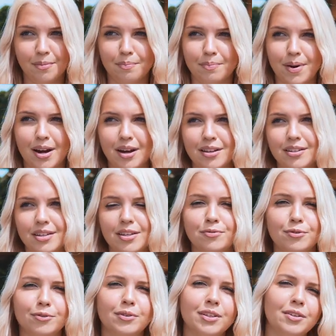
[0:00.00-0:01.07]
But
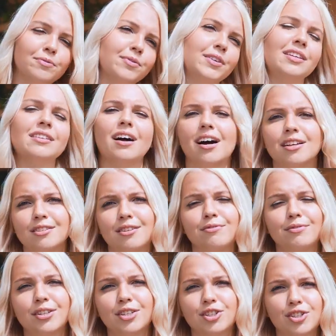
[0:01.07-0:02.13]
if you live in other
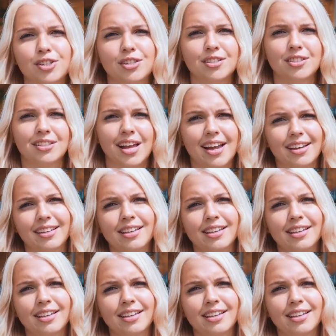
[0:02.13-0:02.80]
regions like